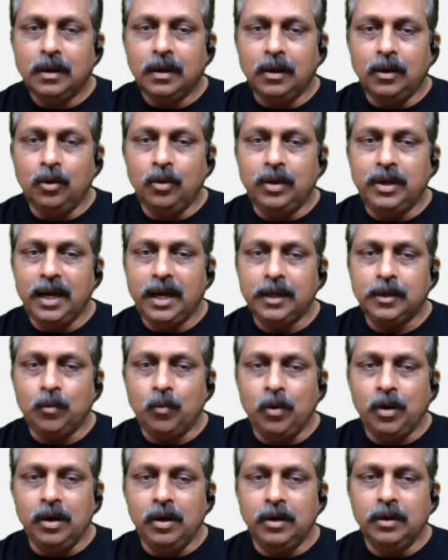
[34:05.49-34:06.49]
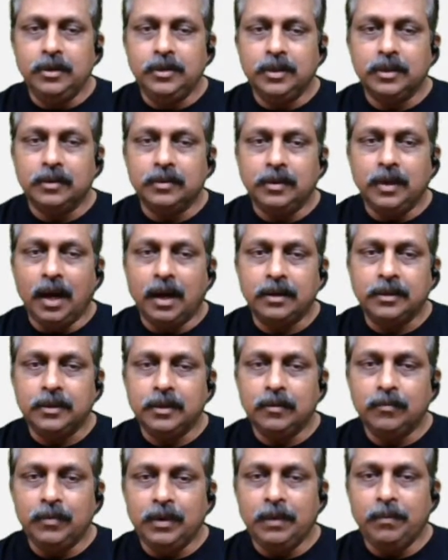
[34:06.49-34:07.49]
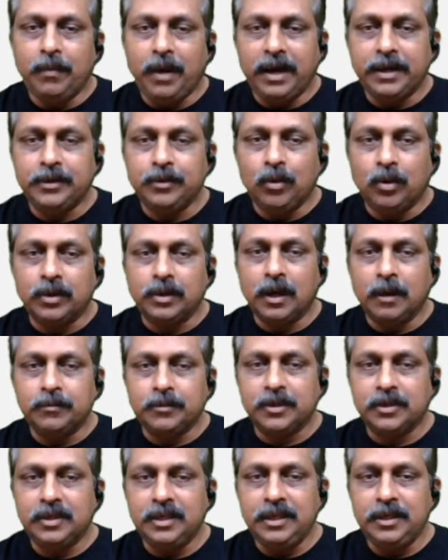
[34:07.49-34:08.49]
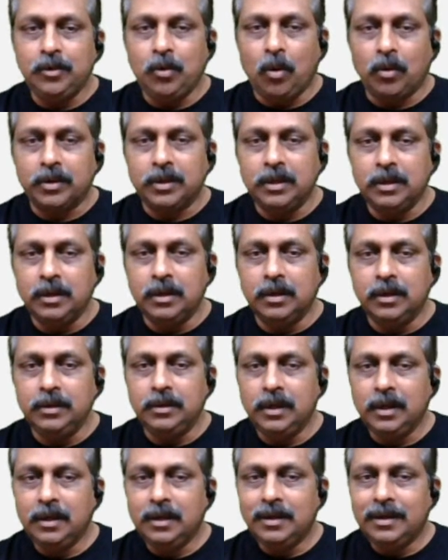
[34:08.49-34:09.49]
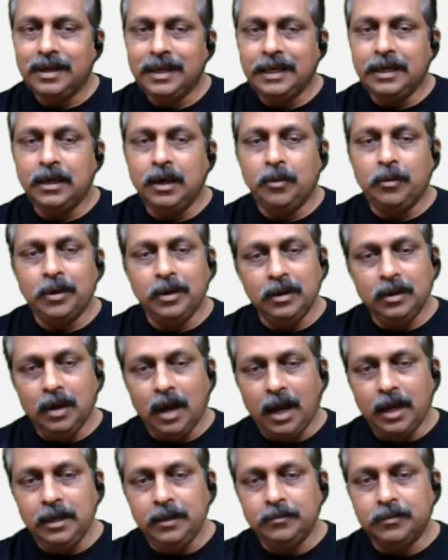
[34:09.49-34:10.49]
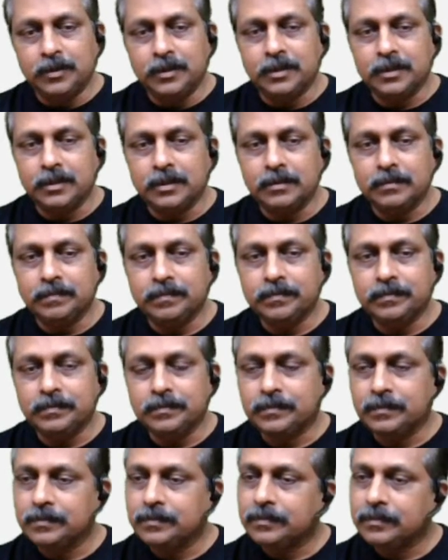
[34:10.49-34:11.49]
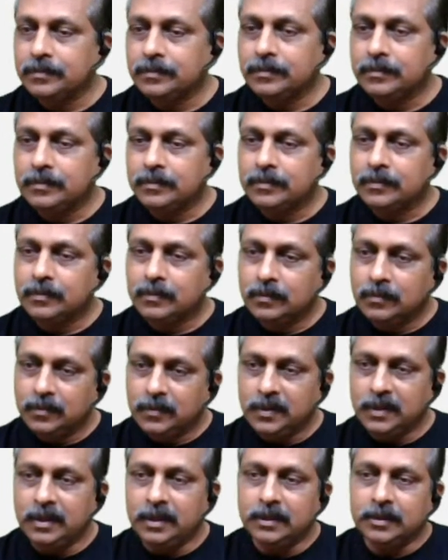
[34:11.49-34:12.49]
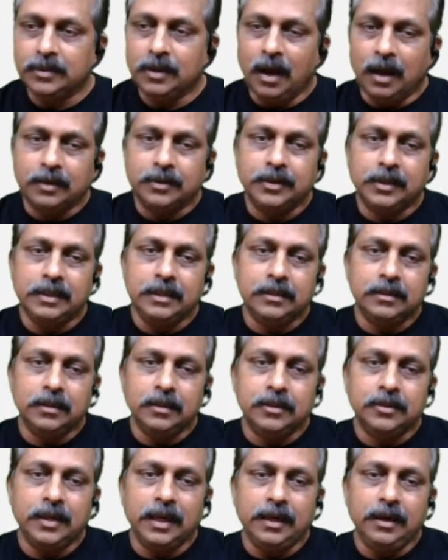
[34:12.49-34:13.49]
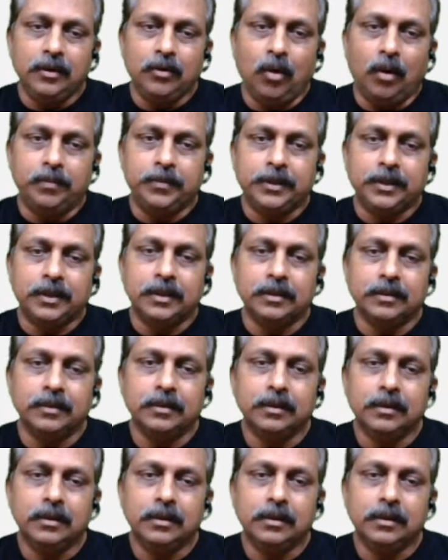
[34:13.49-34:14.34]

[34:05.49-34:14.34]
Look at words that we might not have seen or heard in our lives. Yes, answer is the second option.